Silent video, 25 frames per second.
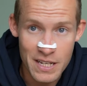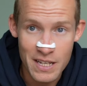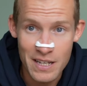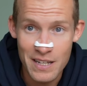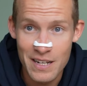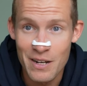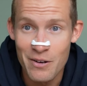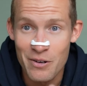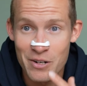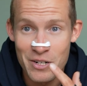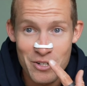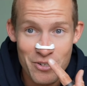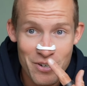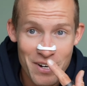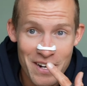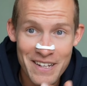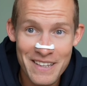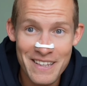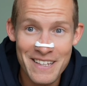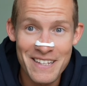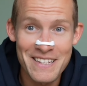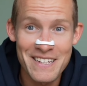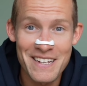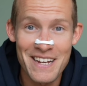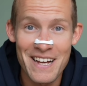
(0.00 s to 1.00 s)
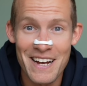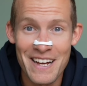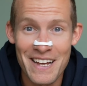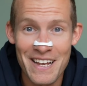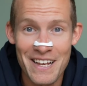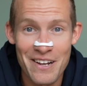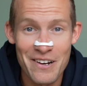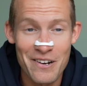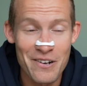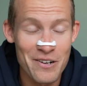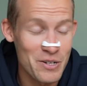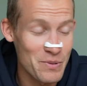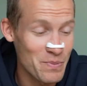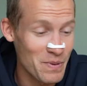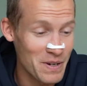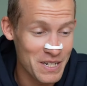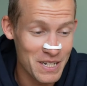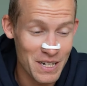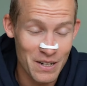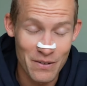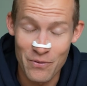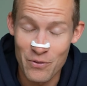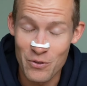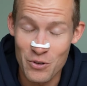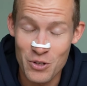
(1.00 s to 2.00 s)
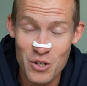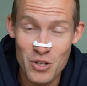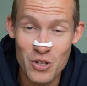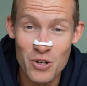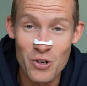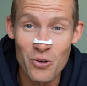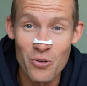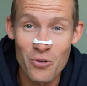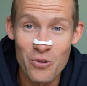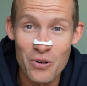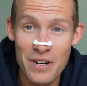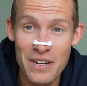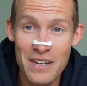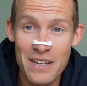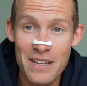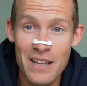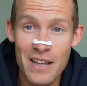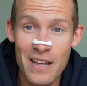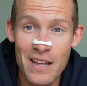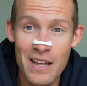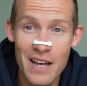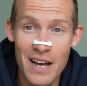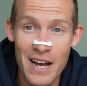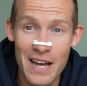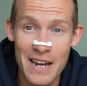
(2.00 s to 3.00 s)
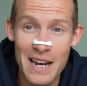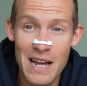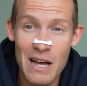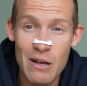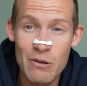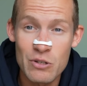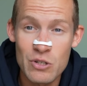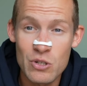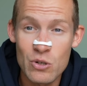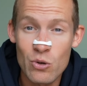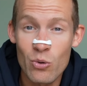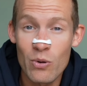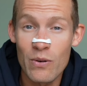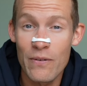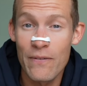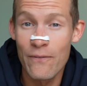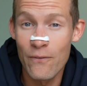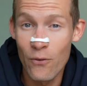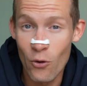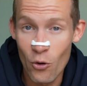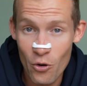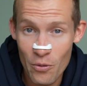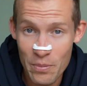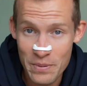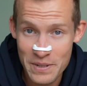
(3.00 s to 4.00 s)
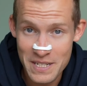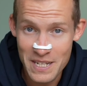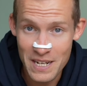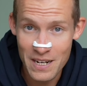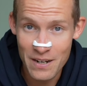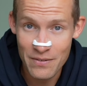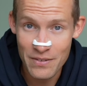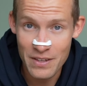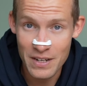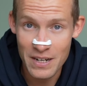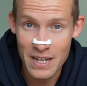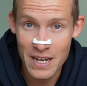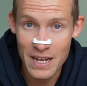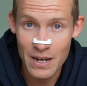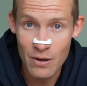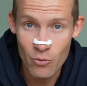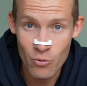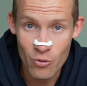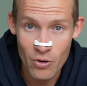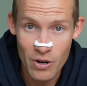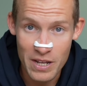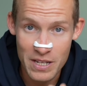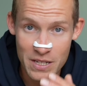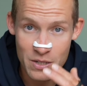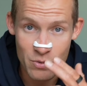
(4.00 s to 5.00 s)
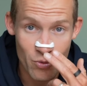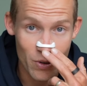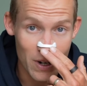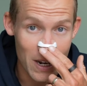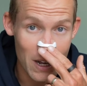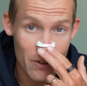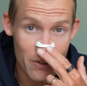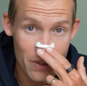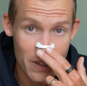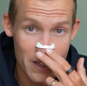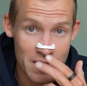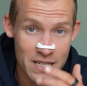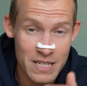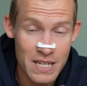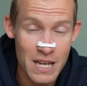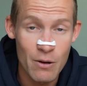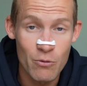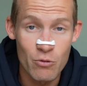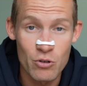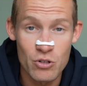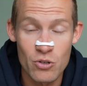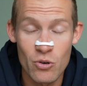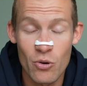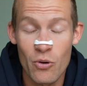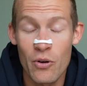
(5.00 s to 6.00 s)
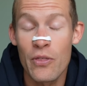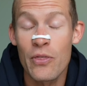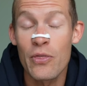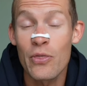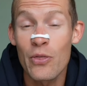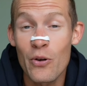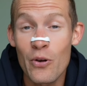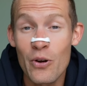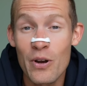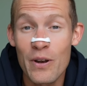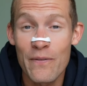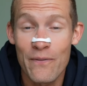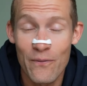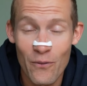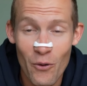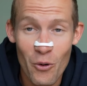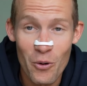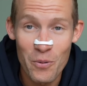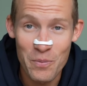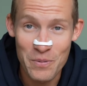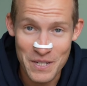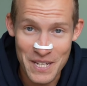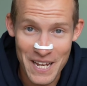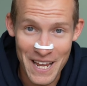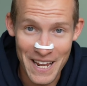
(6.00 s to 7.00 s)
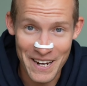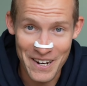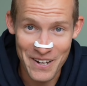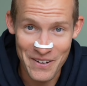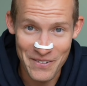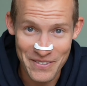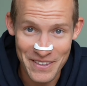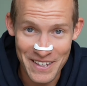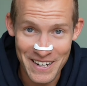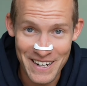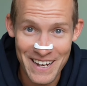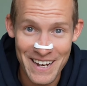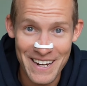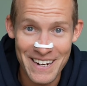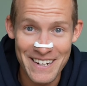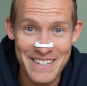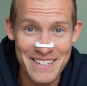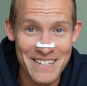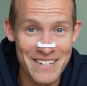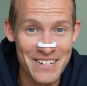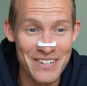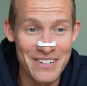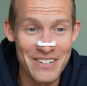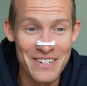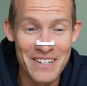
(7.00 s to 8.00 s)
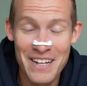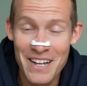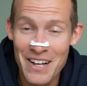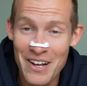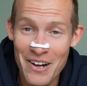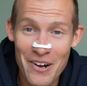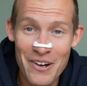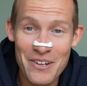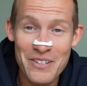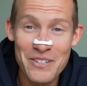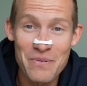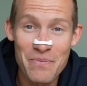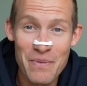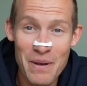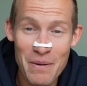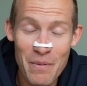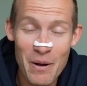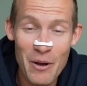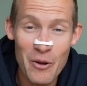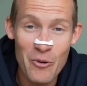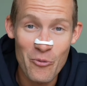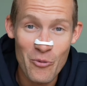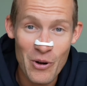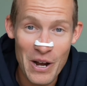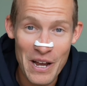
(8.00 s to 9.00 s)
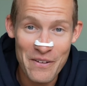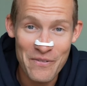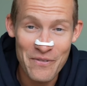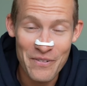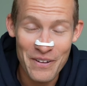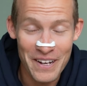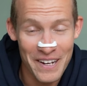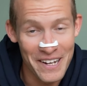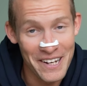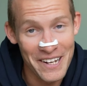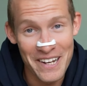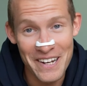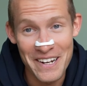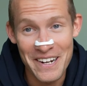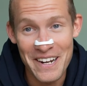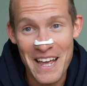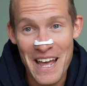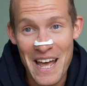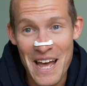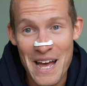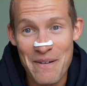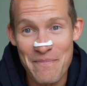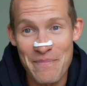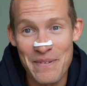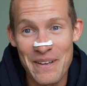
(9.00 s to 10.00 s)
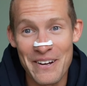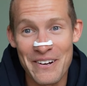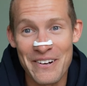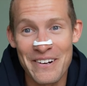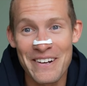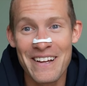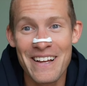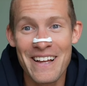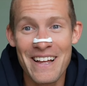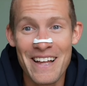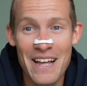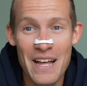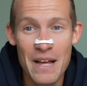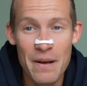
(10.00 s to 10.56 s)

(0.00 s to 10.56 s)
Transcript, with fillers: You know, I track this guy here, especially for snoring. I now snore 4% of the night, whereas without this, I would snore 34% of the night. So also made my wife a lot happier.